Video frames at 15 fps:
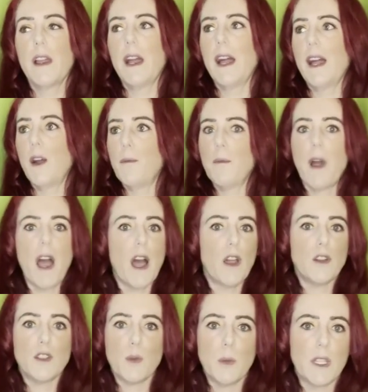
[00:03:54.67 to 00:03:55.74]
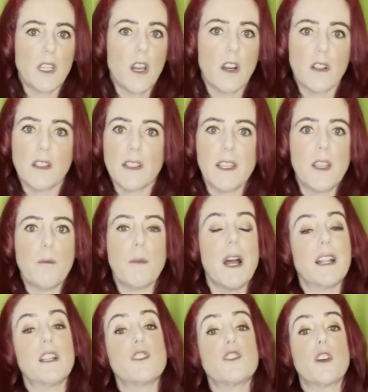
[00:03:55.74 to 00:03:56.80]
How do we currently
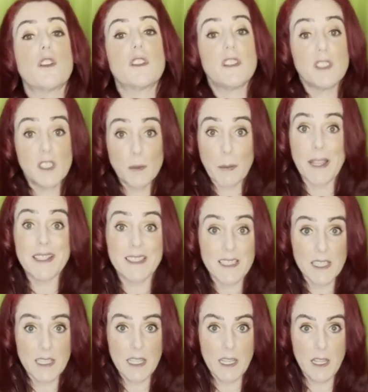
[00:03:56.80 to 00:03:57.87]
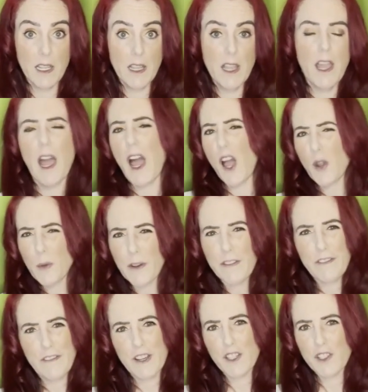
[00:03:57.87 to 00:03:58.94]
manage our dispensary? How
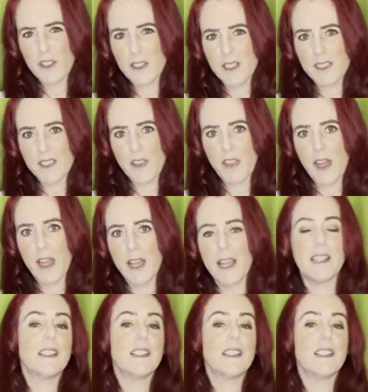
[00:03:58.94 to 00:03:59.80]
efficient is that?